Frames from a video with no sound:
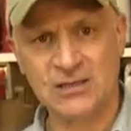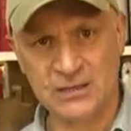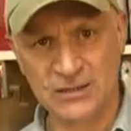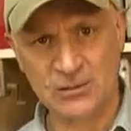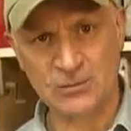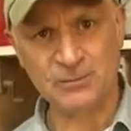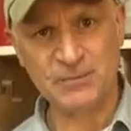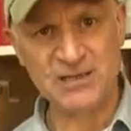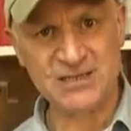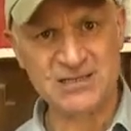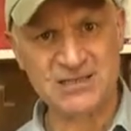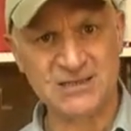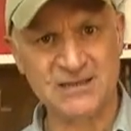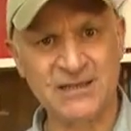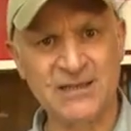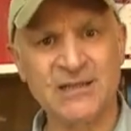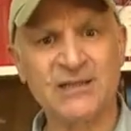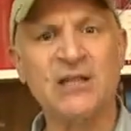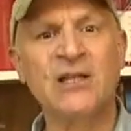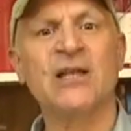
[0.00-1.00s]
little pieces of
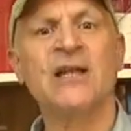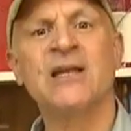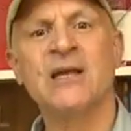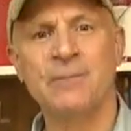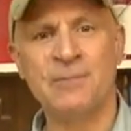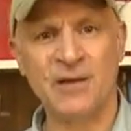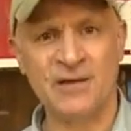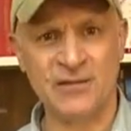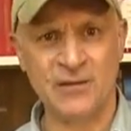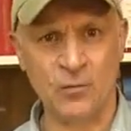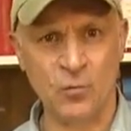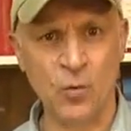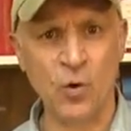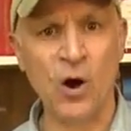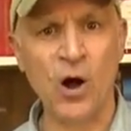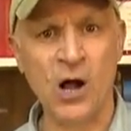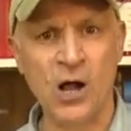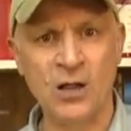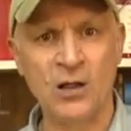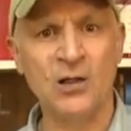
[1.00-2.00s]
lint, they'll end up on the
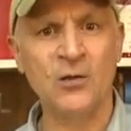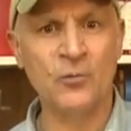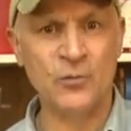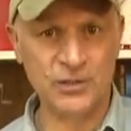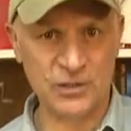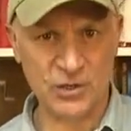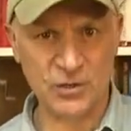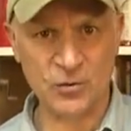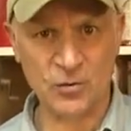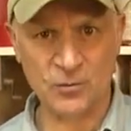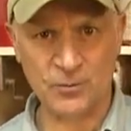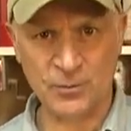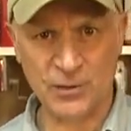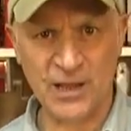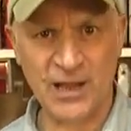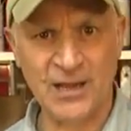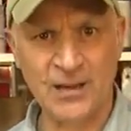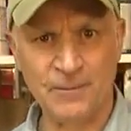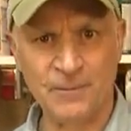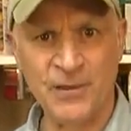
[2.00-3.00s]
wall when you go to
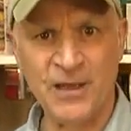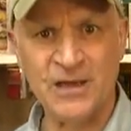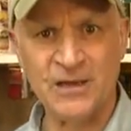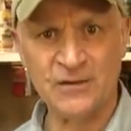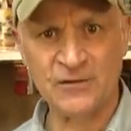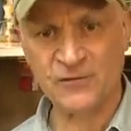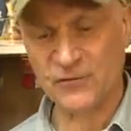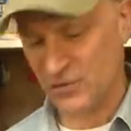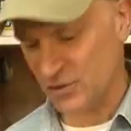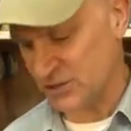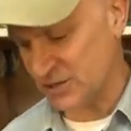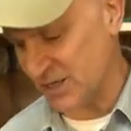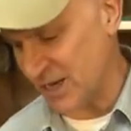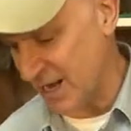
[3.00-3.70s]
apply the paint the first